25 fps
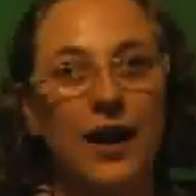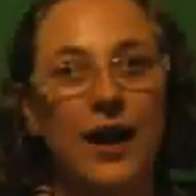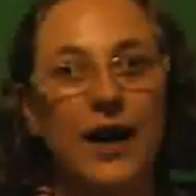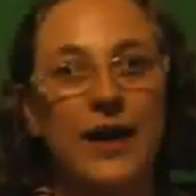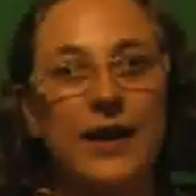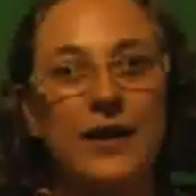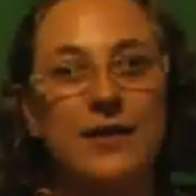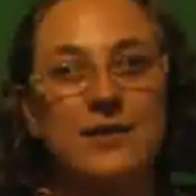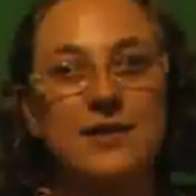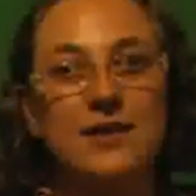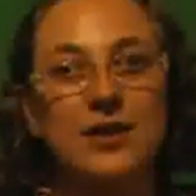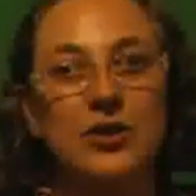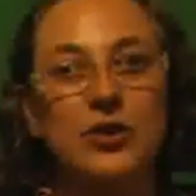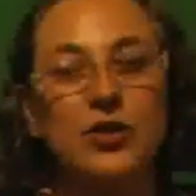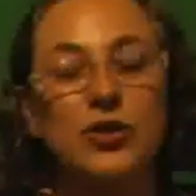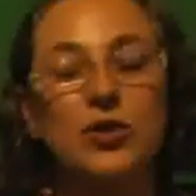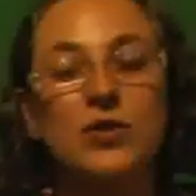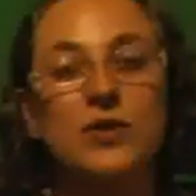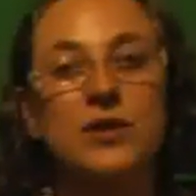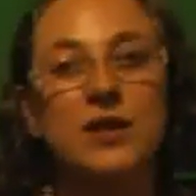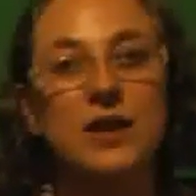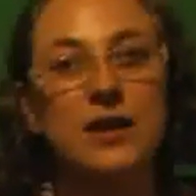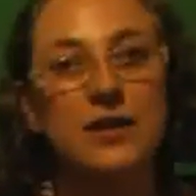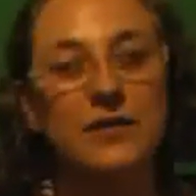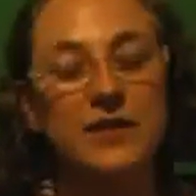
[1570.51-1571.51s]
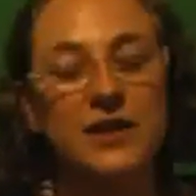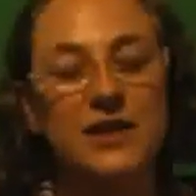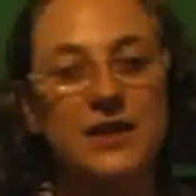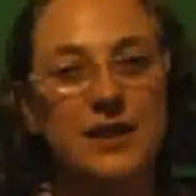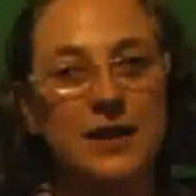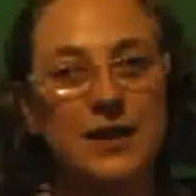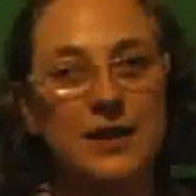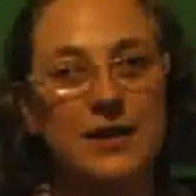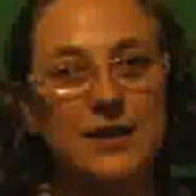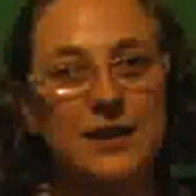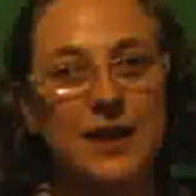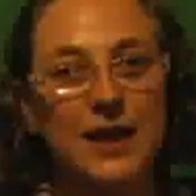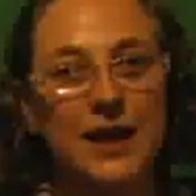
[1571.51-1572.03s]
And social
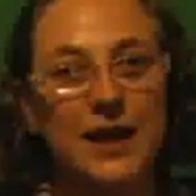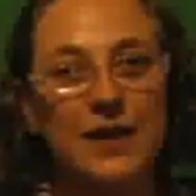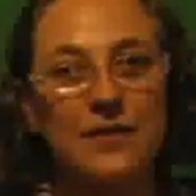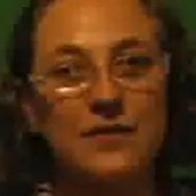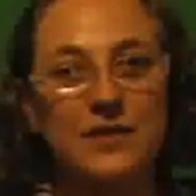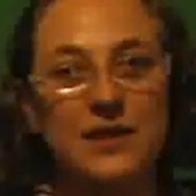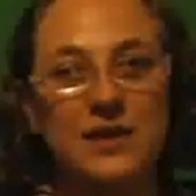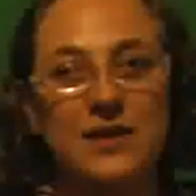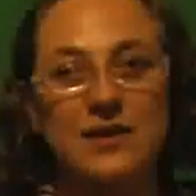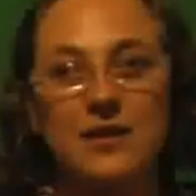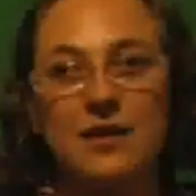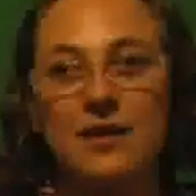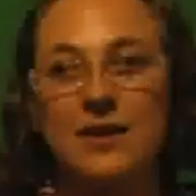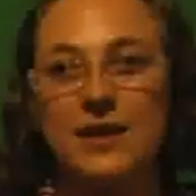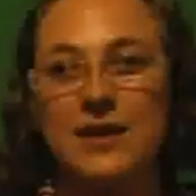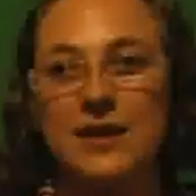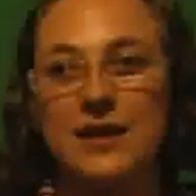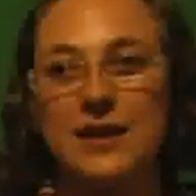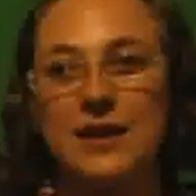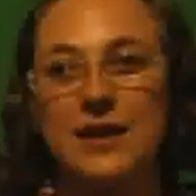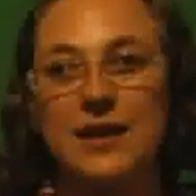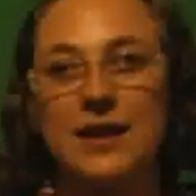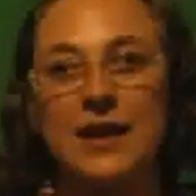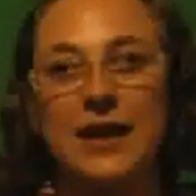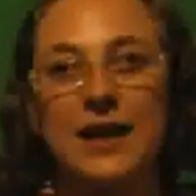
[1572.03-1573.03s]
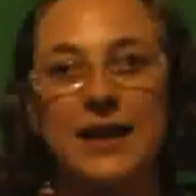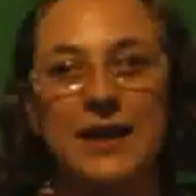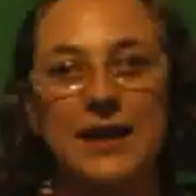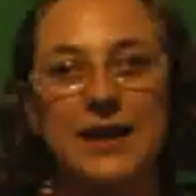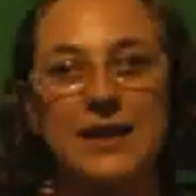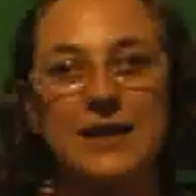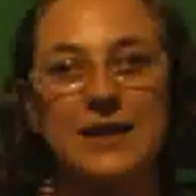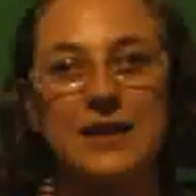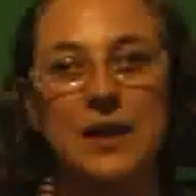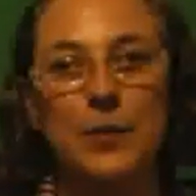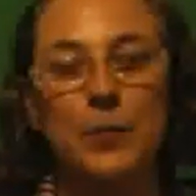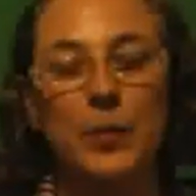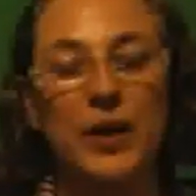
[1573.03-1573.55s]
services have decided that
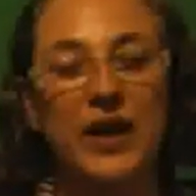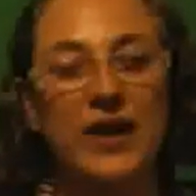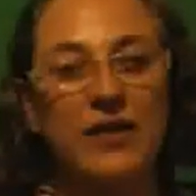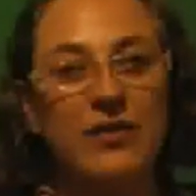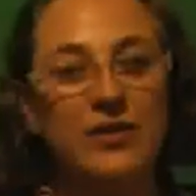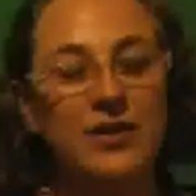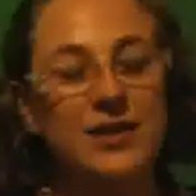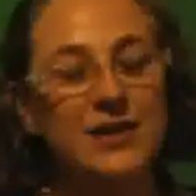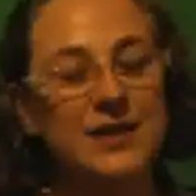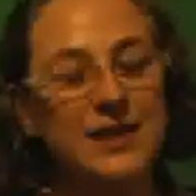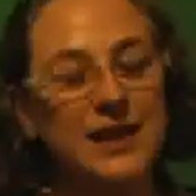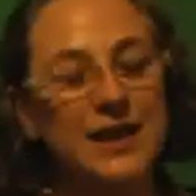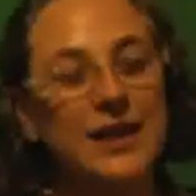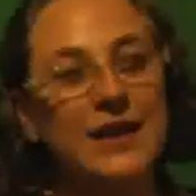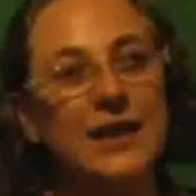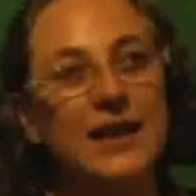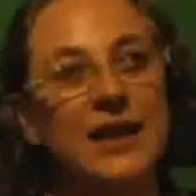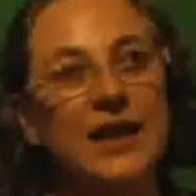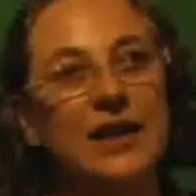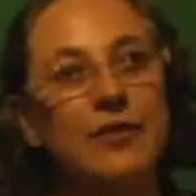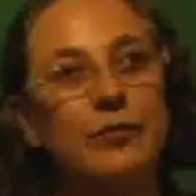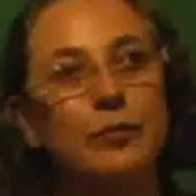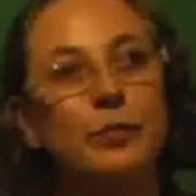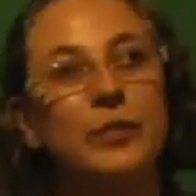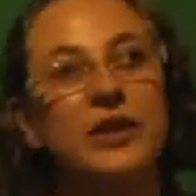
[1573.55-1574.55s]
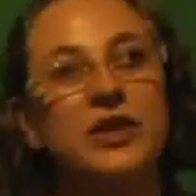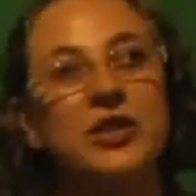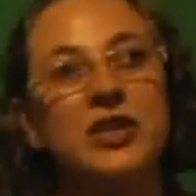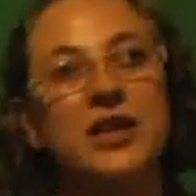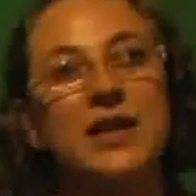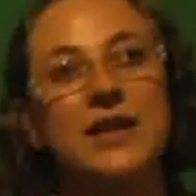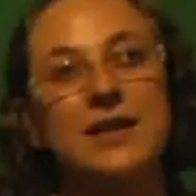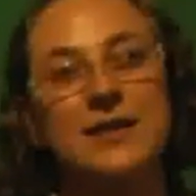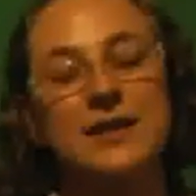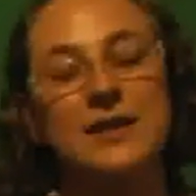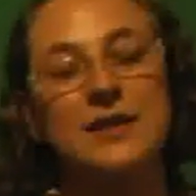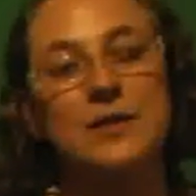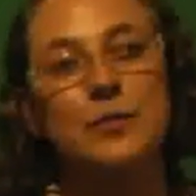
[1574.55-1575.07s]
his parents either have
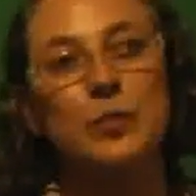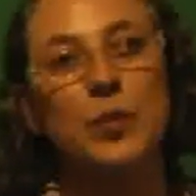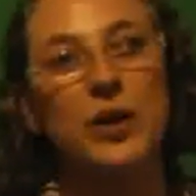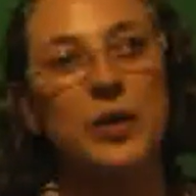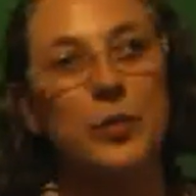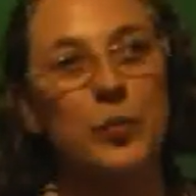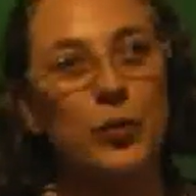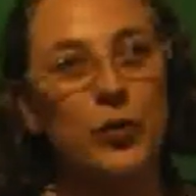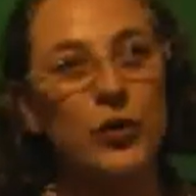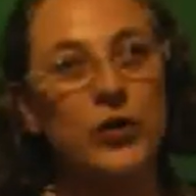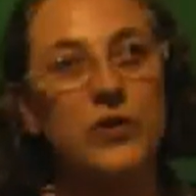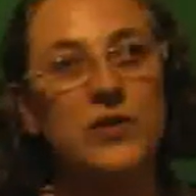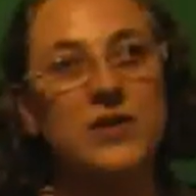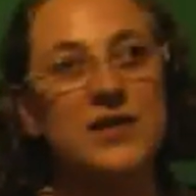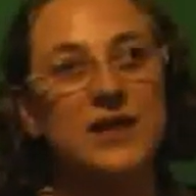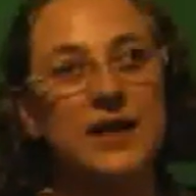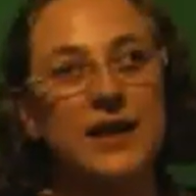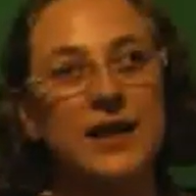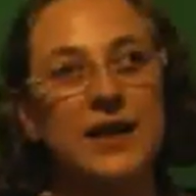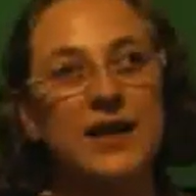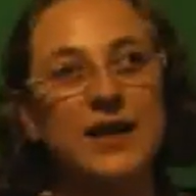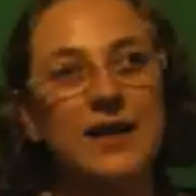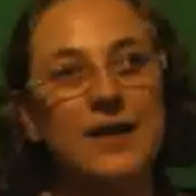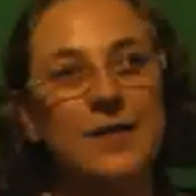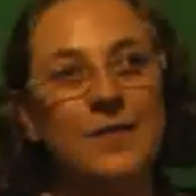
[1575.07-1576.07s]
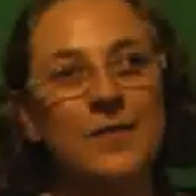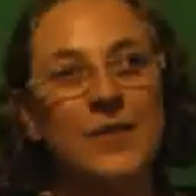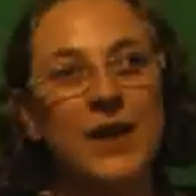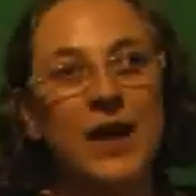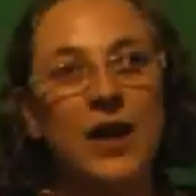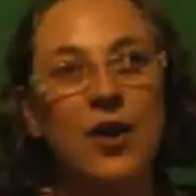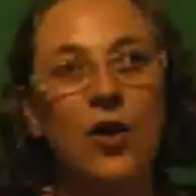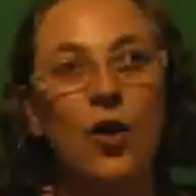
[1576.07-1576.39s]
Munchausen's by proxy